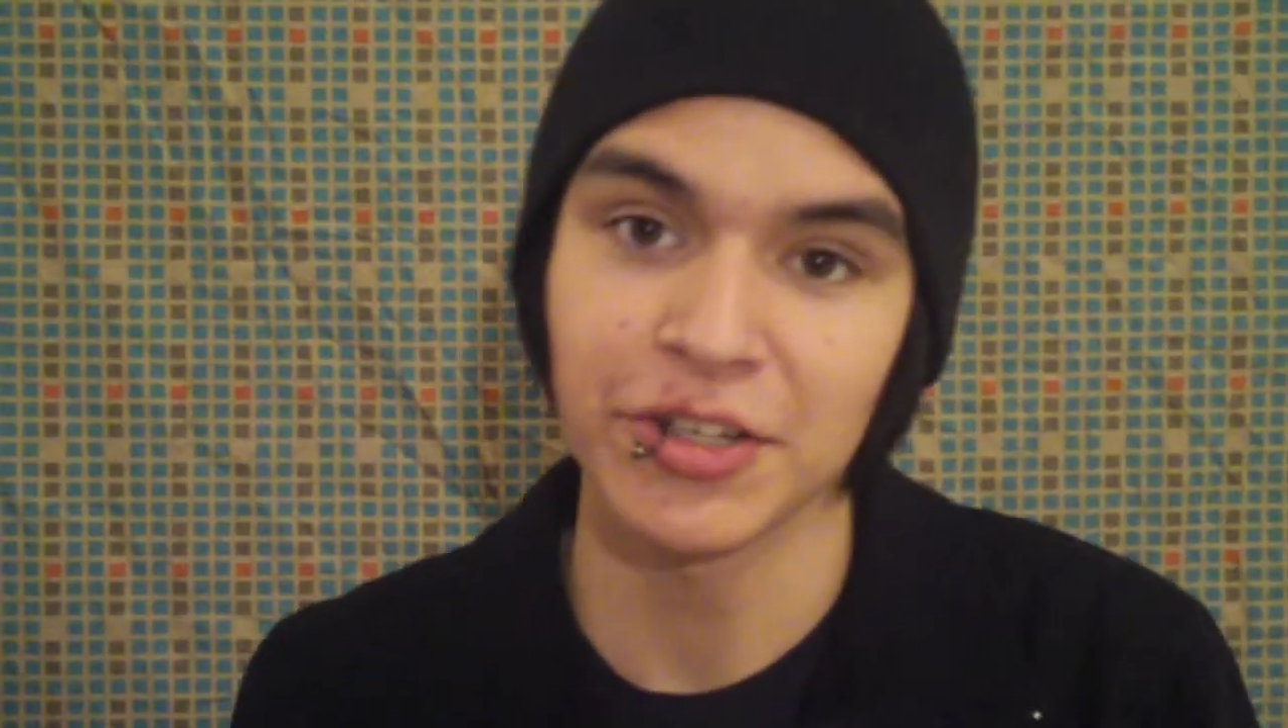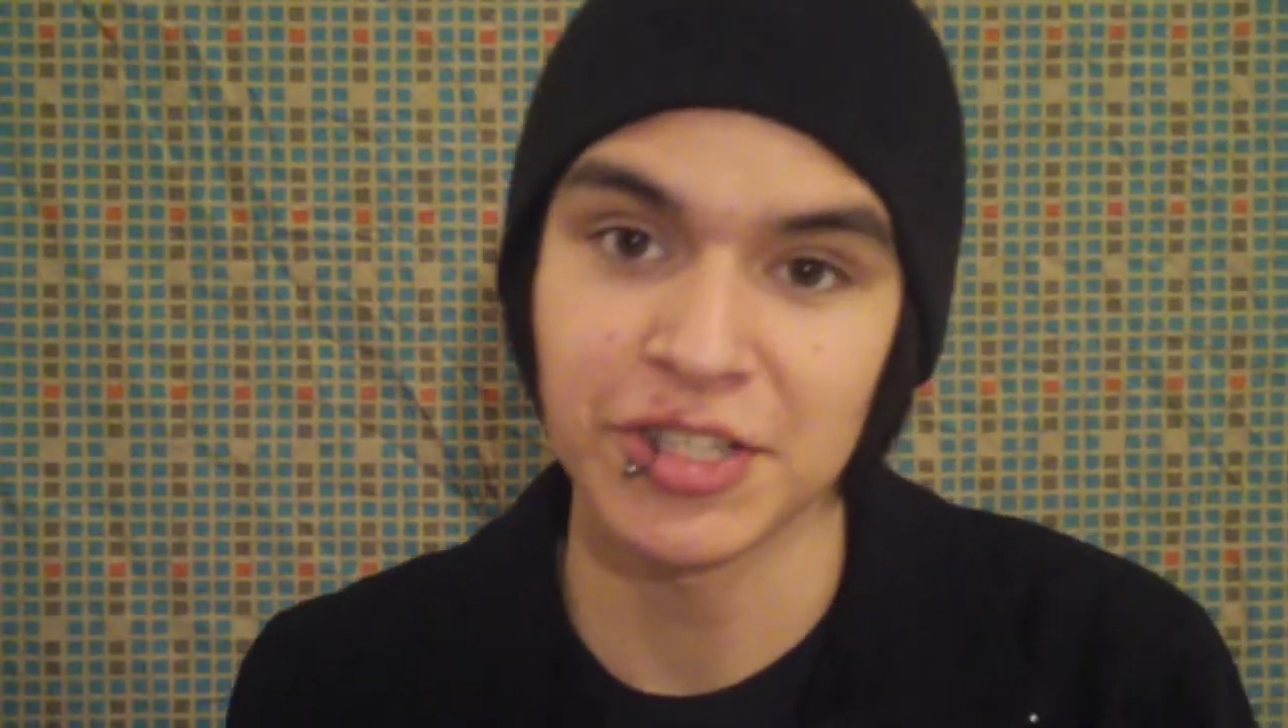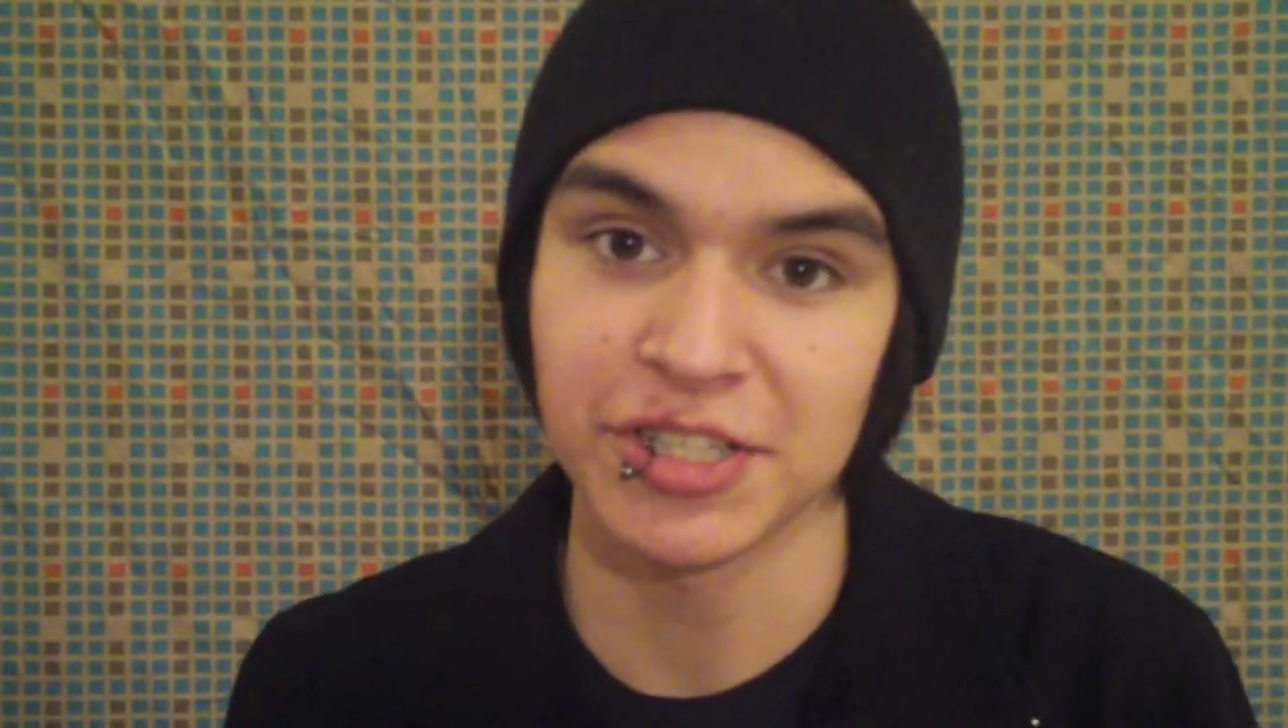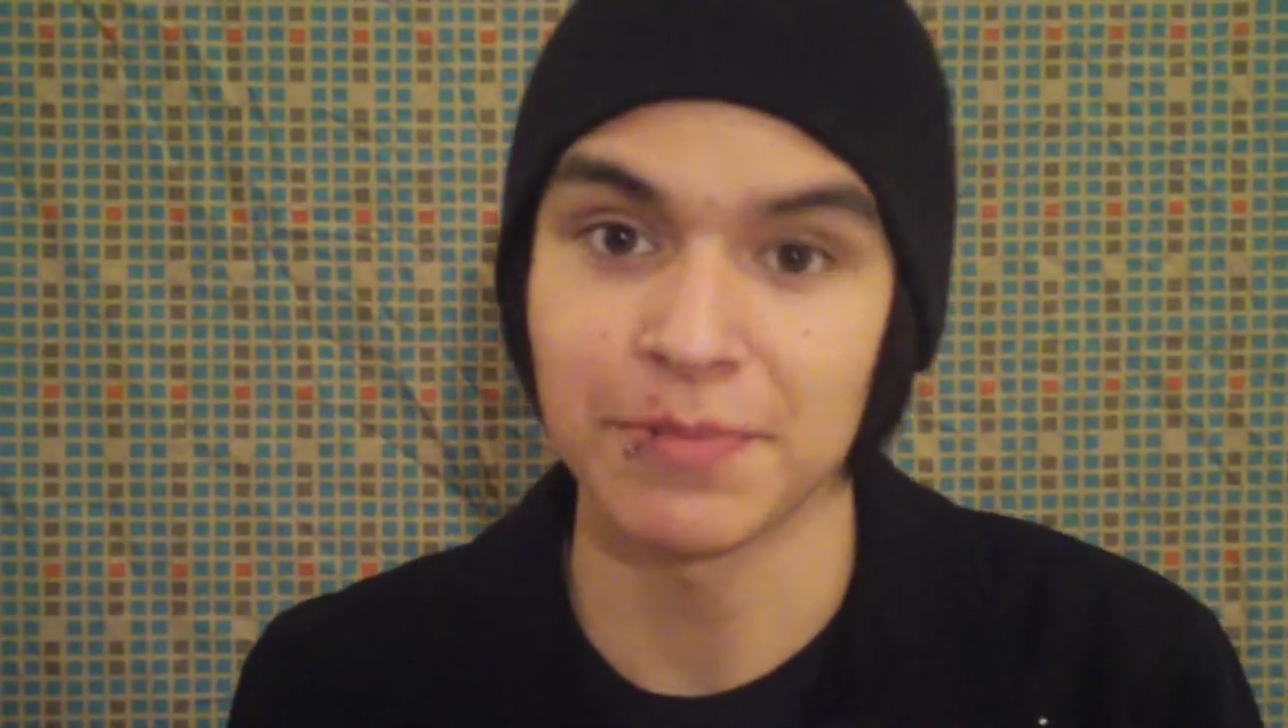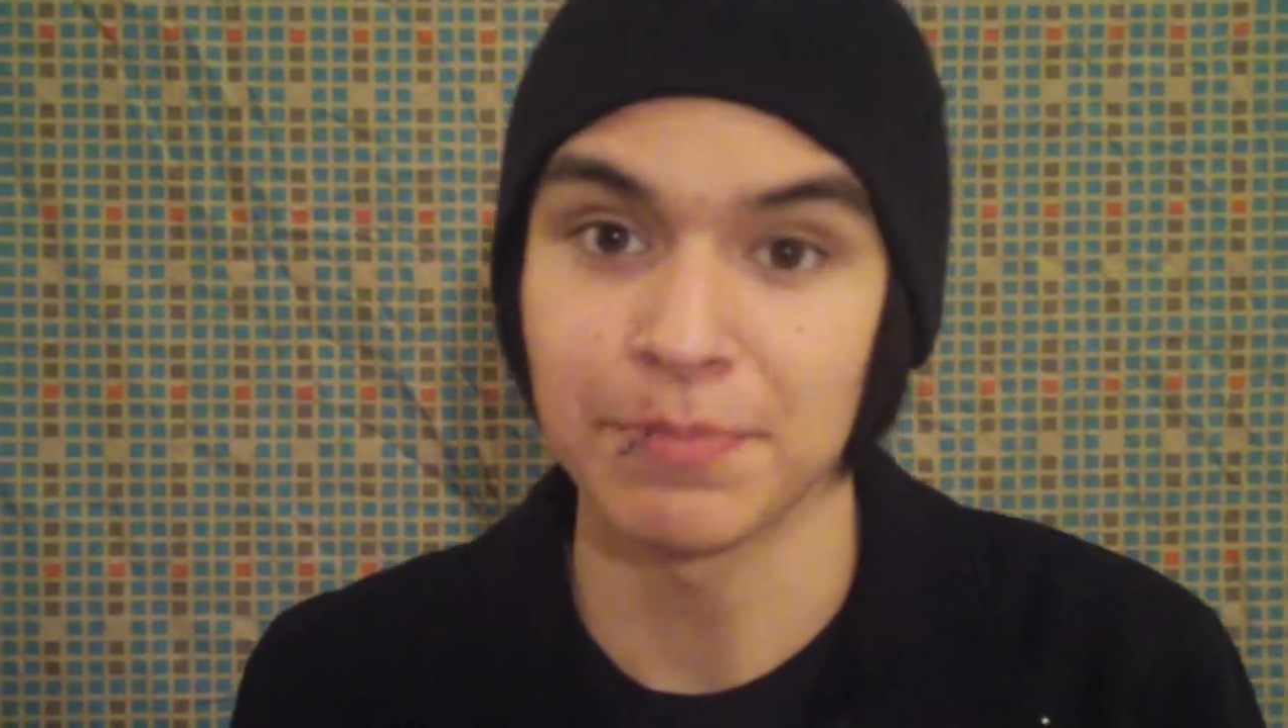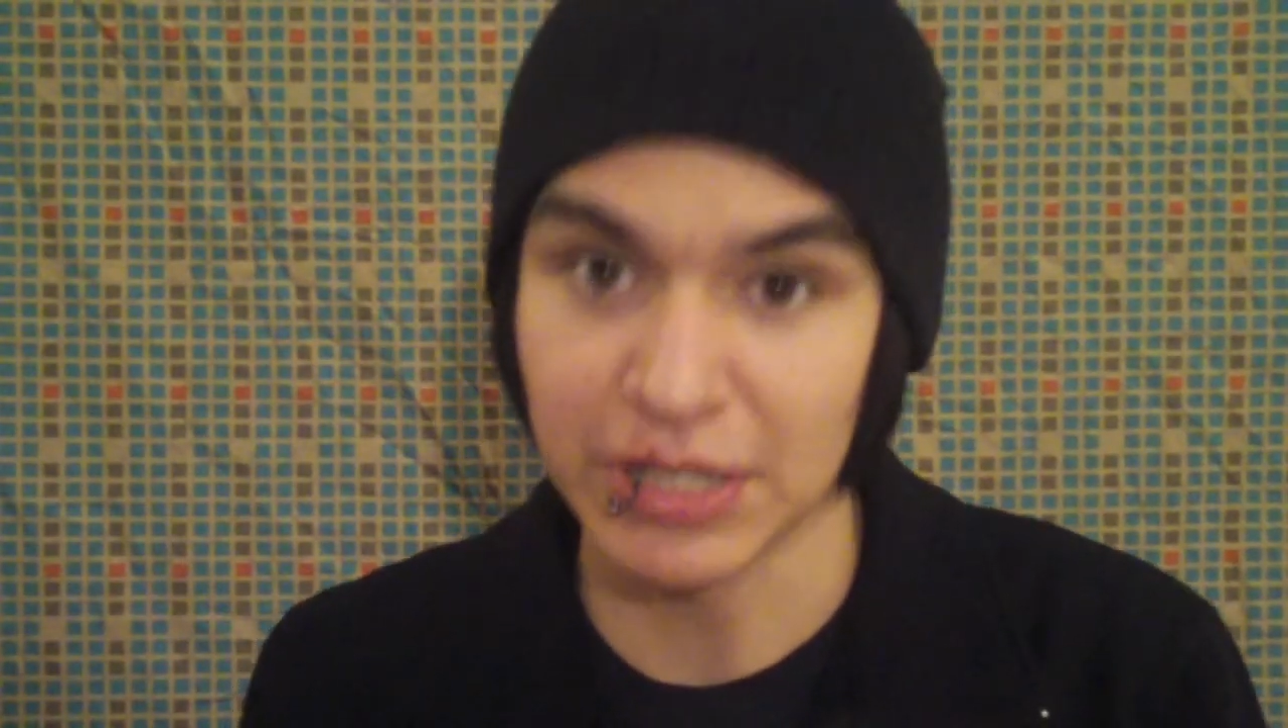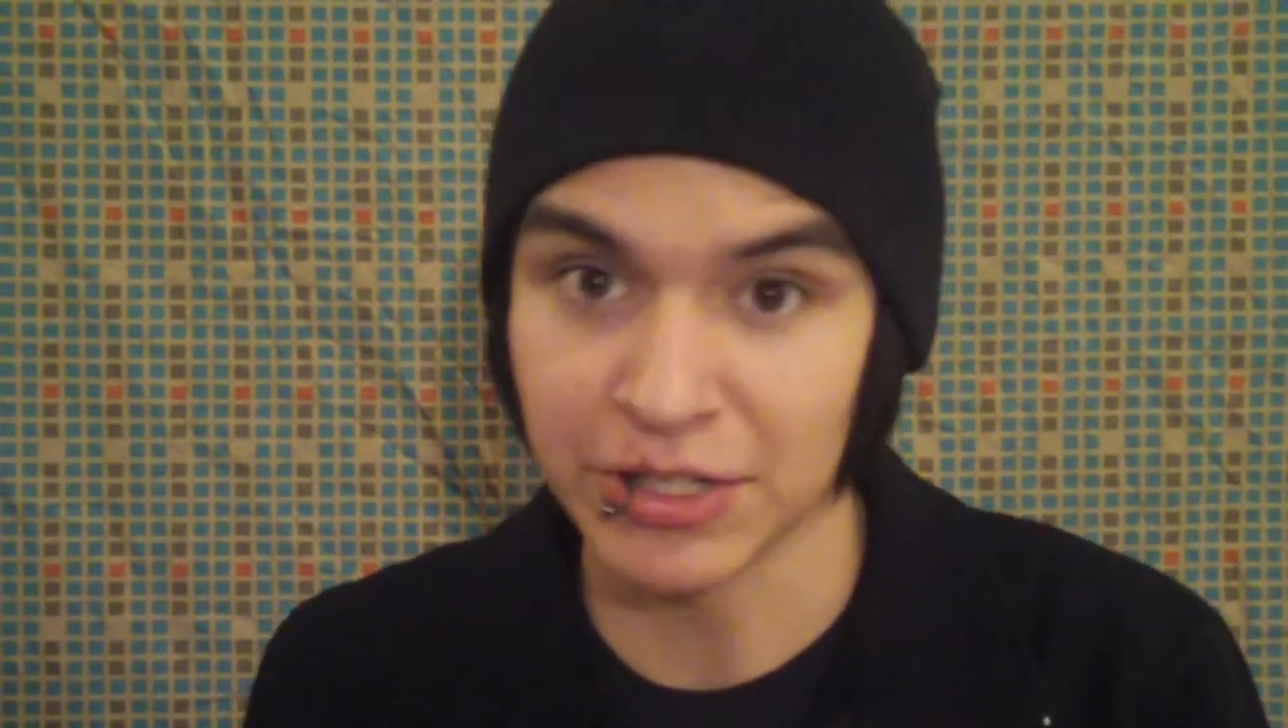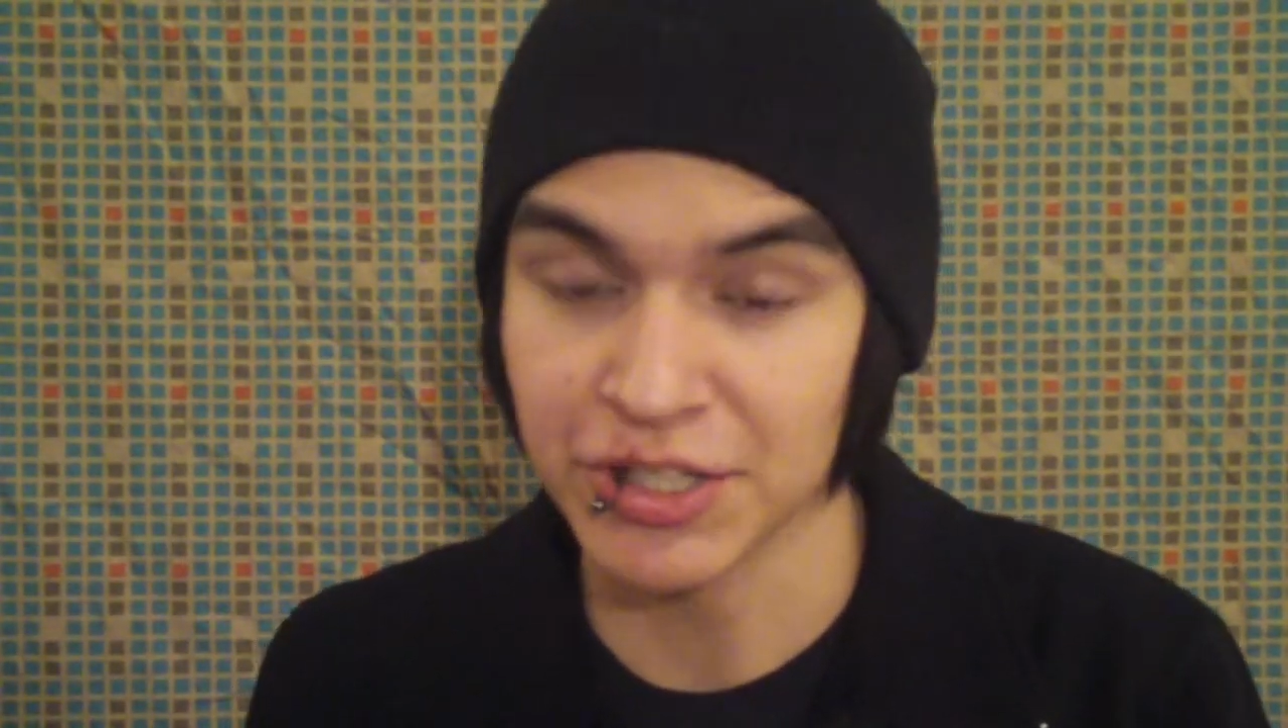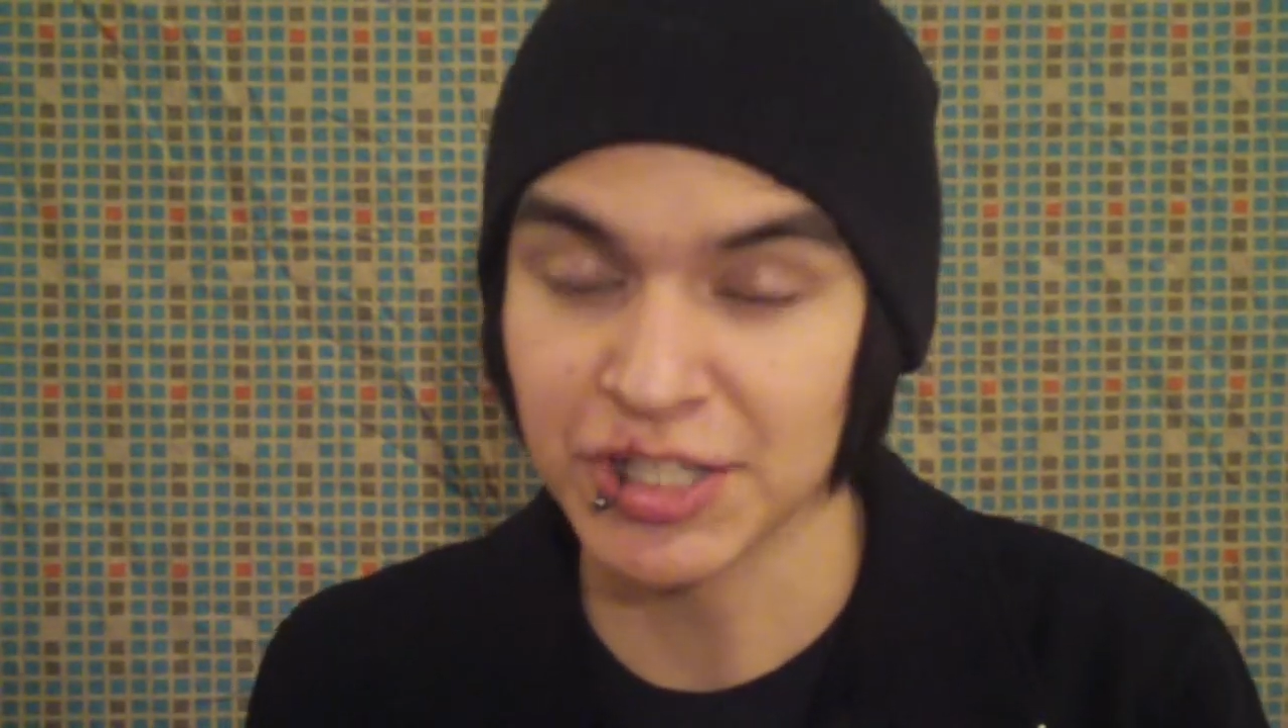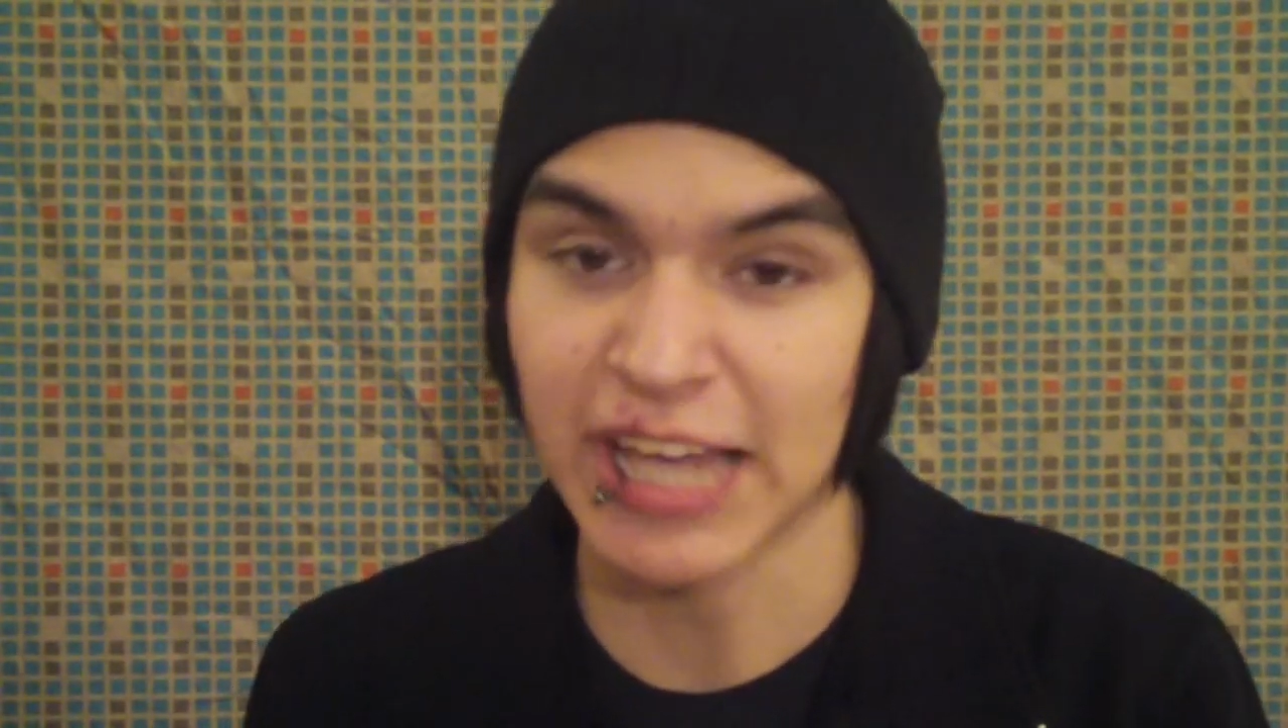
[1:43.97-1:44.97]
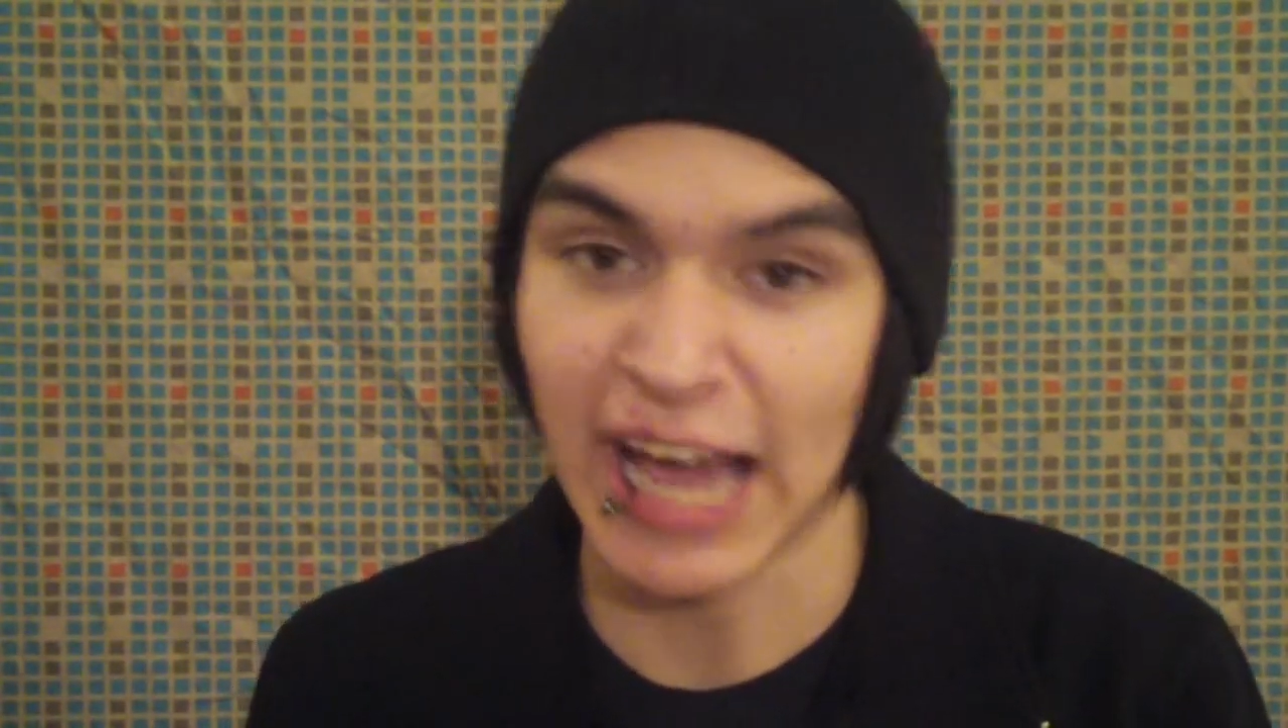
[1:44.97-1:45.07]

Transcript: system mirrors the